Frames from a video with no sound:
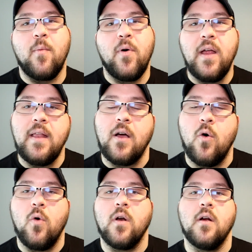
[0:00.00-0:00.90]
Put it in a
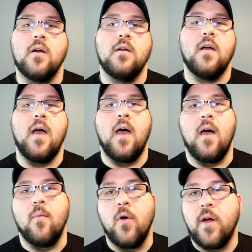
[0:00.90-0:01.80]
corner,
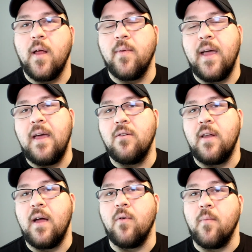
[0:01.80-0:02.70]
hook it up to
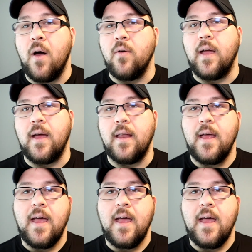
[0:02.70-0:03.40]
Ethernet, remote in,